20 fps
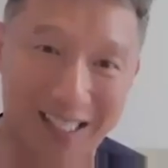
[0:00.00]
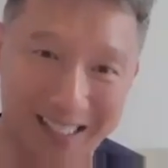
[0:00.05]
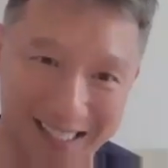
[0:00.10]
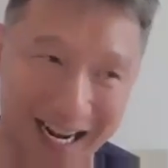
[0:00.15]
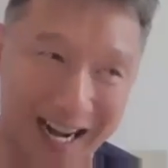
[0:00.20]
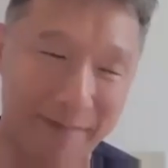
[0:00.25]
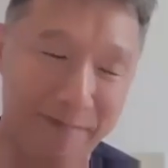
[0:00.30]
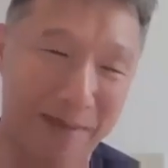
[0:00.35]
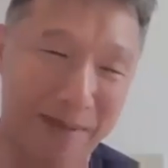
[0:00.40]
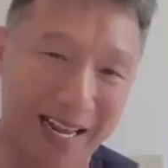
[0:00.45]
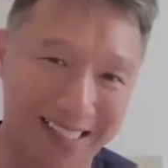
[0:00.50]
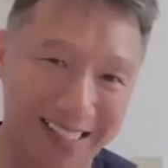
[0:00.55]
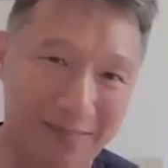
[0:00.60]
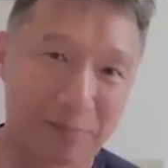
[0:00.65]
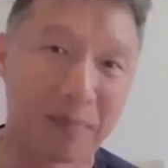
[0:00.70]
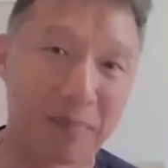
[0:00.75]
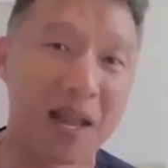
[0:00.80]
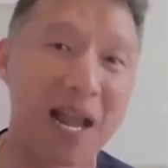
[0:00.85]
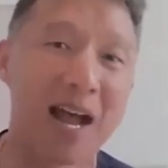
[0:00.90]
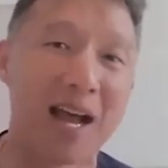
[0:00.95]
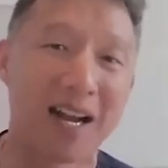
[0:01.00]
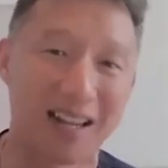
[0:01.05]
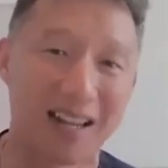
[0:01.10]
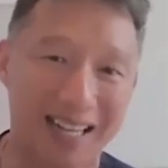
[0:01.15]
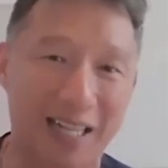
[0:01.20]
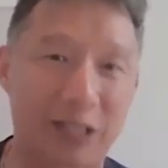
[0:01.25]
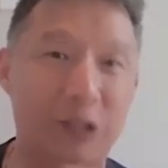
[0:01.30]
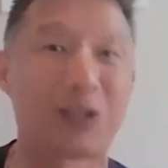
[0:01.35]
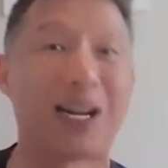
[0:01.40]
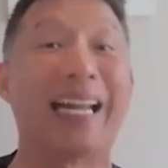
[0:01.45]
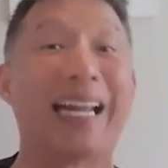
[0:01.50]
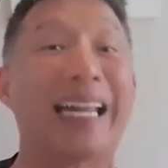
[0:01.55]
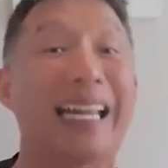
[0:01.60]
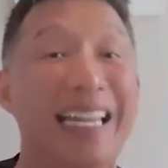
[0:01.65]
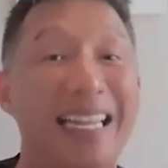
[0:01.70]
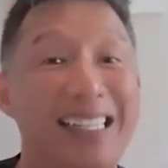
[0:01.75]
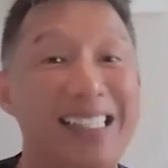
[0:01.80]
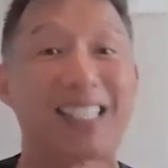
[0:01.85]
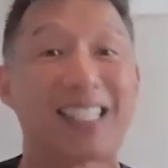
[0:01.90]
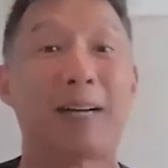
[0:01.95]
Oxide-based electrolyte
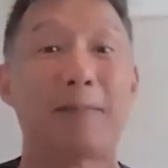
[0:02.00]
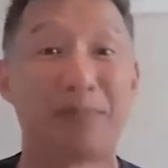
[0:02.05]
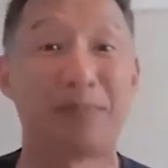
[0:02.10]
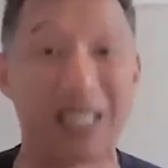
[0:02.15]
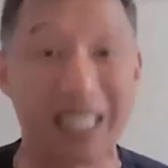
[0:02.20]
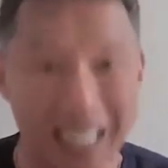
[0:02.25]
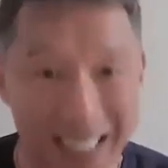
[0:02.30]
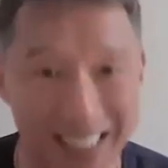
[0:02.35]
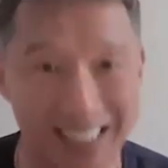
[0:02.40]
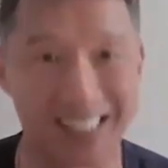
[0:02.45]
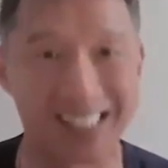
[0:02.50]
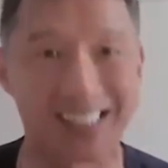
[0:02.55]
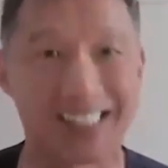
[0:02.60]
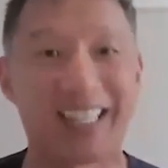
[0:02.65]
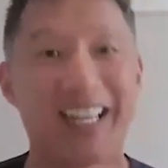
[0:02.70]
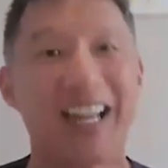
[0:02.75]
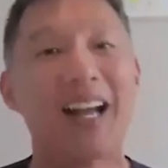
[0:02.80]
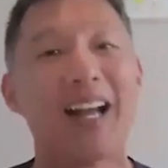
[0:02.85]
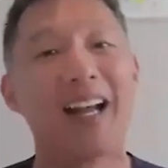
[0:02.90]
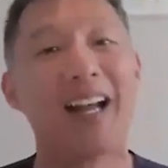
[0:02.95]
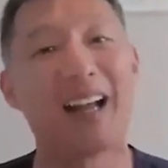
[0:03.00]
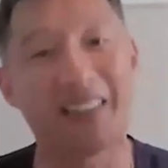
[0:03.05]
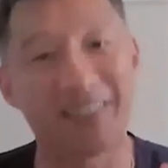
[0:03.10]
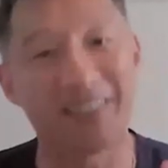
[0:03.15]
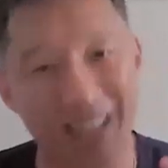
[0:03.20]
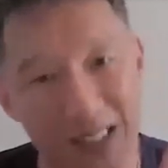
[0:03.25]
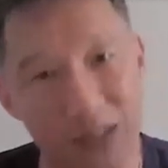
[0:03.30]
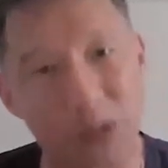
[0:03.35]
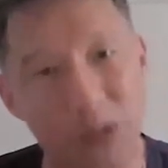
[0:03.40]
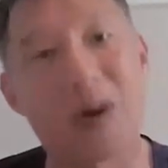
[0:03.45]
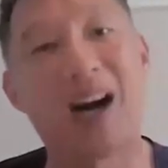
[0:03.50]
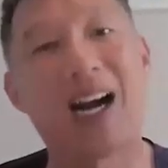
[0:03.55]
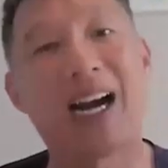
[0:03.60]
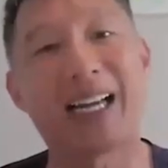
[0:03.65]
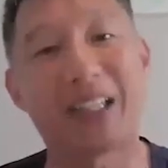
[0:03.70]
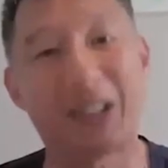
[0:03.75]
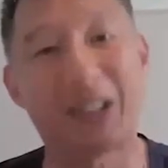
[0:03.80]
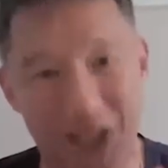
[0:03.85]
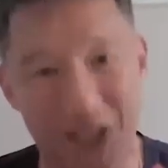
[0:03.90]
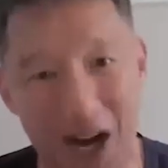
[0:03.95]
heats up easily, and that's
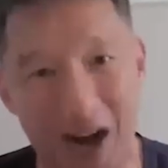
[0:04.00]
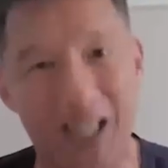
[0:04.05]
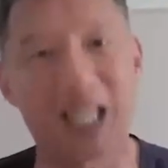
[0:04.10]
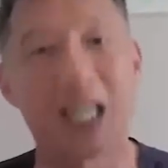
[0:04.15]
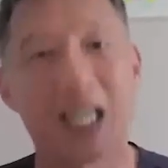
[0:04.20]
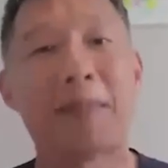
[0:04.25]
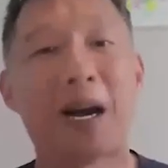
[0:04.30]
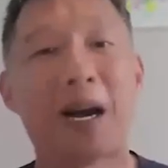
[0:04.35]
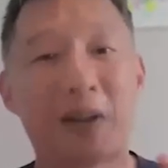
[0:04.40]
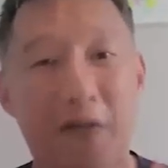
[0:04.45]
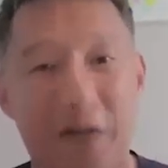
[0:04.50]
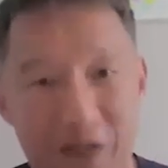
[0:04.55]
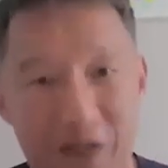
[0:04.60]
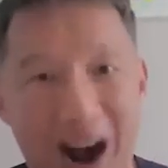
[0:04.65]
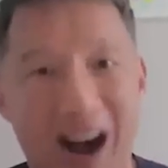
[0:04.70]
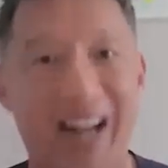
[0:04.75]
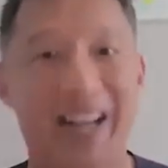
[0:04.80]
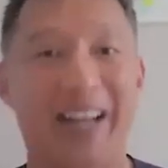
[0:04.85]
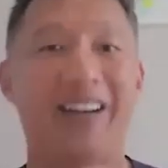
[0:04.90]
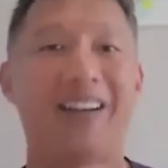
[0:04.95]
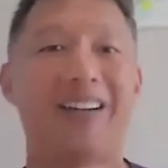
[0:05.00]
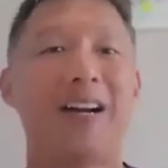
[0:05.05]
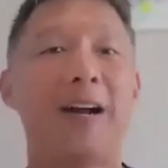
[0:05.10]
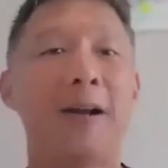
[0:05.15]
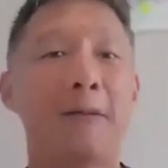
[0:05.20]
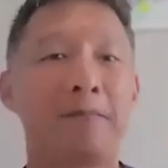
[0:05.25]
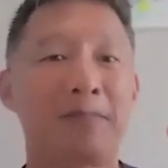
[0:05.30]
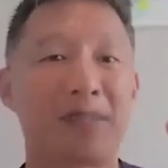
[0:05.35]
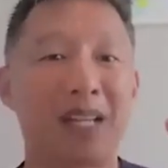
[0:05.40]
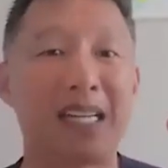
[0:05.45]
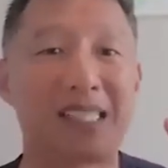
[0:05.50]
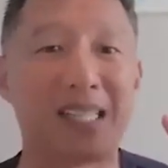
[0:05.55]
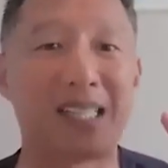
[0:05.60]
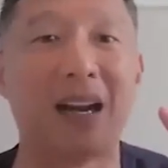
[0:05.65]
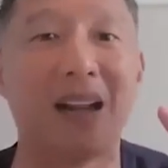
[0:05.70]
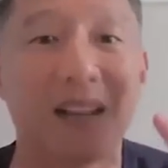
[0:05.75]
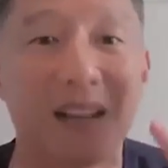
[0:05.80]
why you're talking about the fire. It's